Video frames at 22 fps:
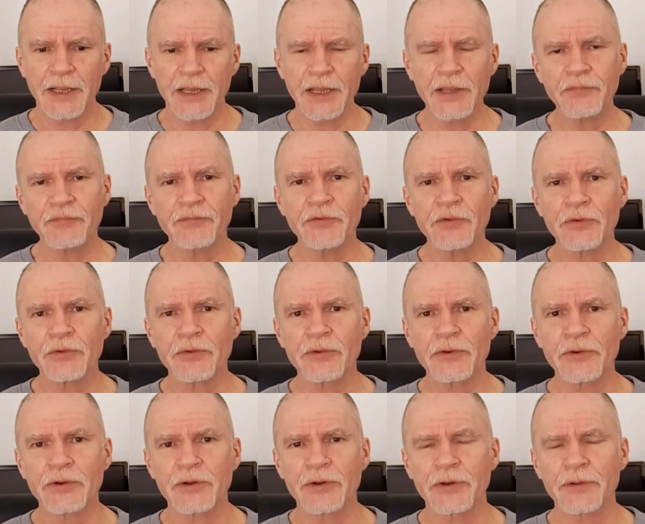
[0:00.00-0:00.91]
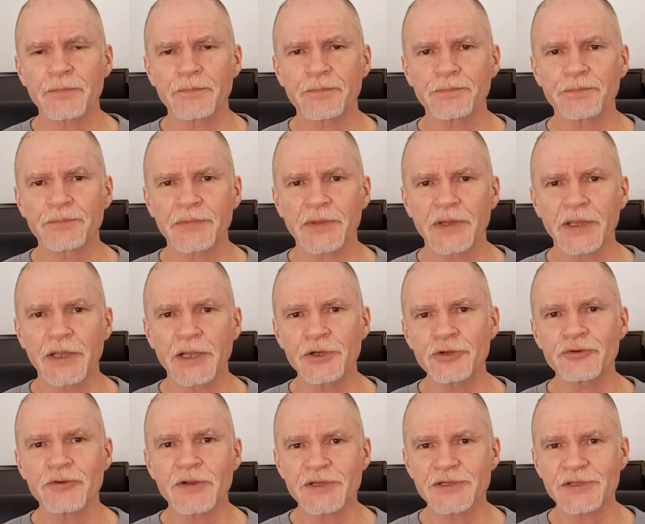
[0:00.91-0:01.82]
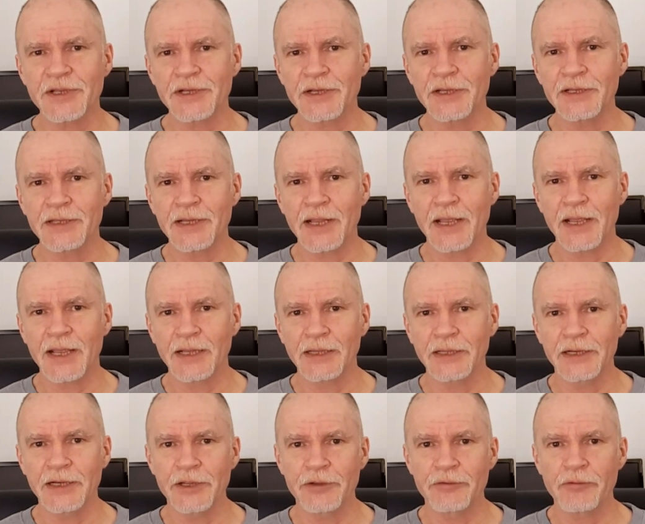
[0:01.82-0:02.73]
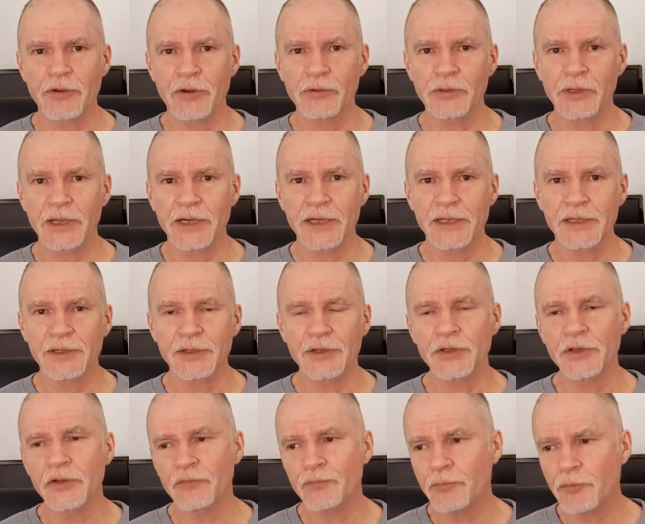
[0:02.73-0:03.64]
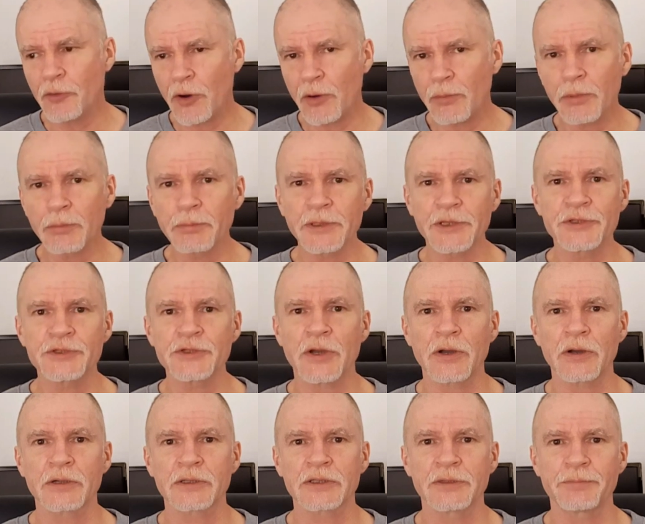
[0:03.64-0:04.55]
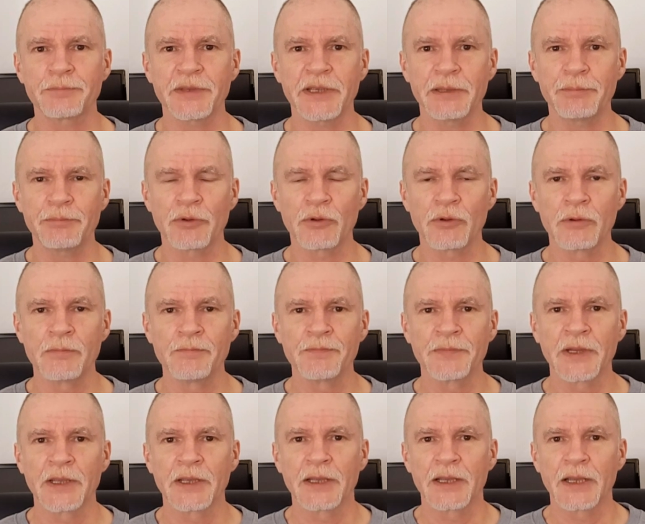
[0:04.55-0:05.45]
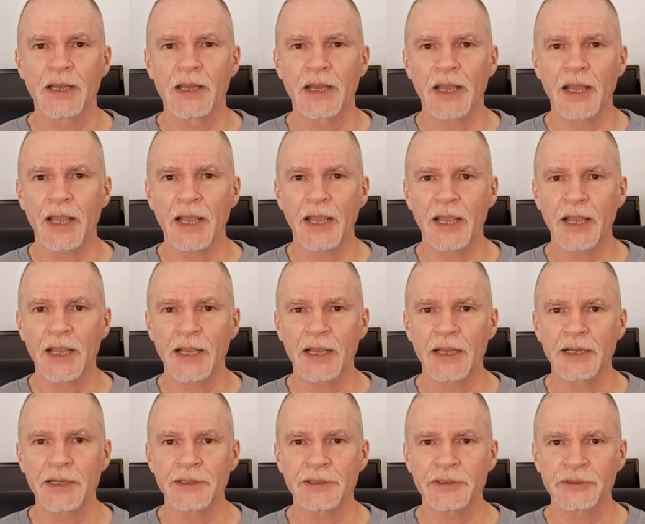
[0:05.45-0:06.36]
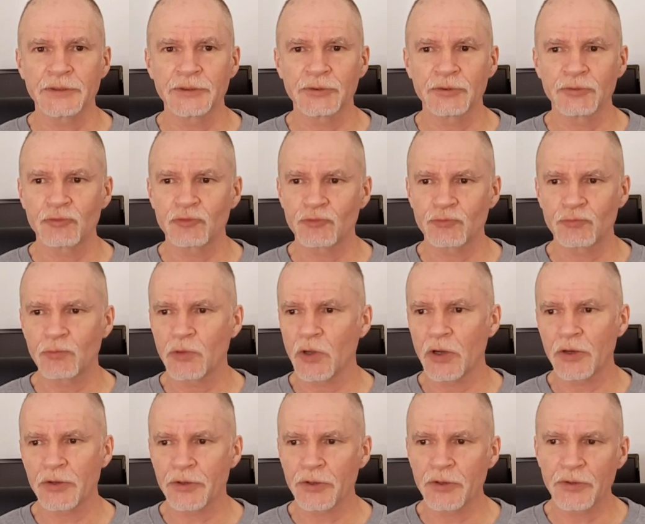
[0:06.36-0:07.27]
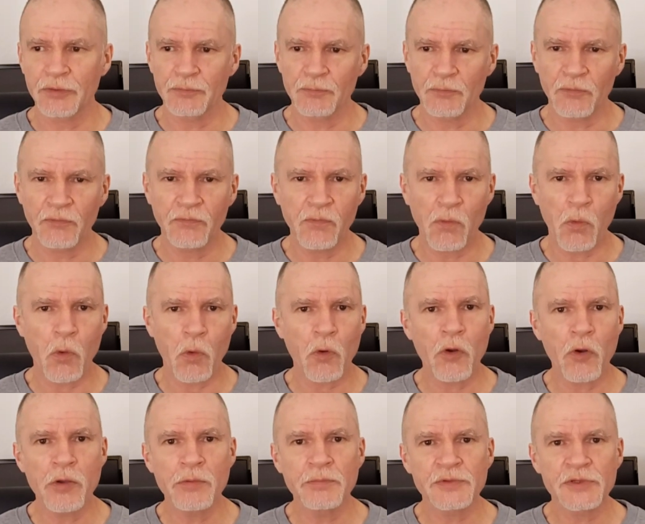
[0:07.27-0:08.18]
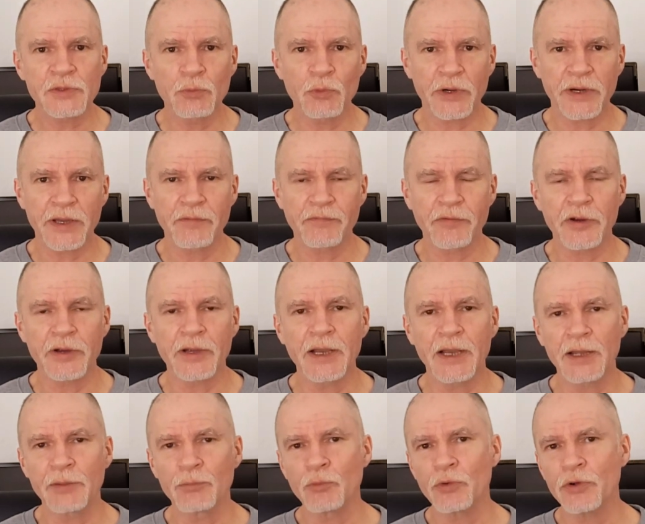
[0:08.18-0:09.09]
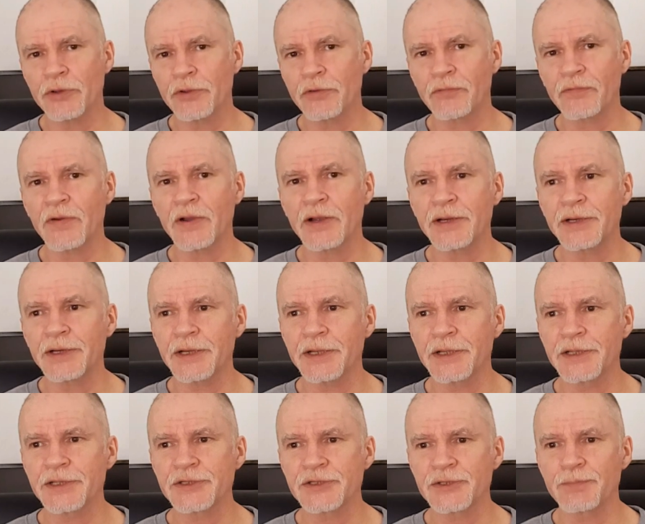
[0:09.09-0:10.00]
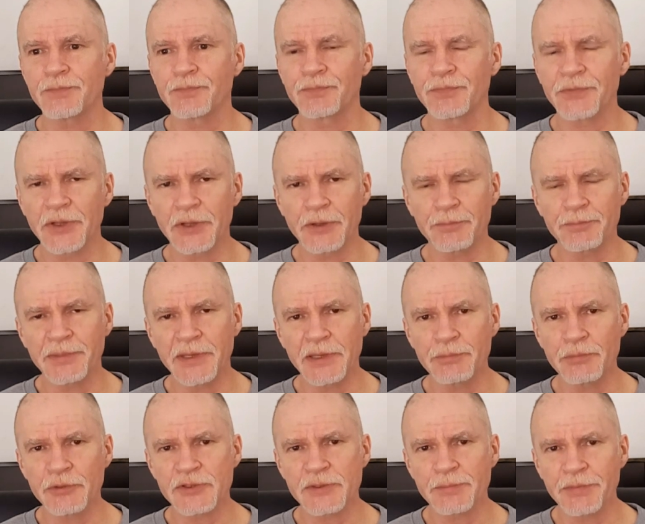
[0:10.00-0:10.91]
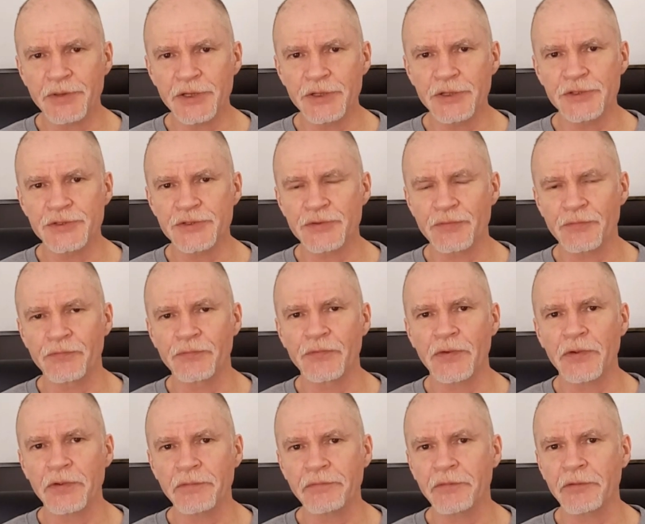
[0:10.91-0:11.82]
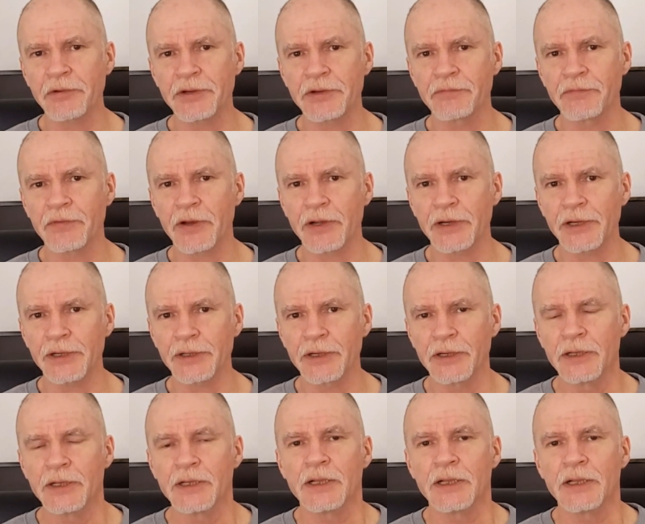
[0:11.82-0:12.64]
if you're interested in LED grow lighting, you've probably talked to people and gone on forums and whatever, and what you find is that people's opinions are very, very divided.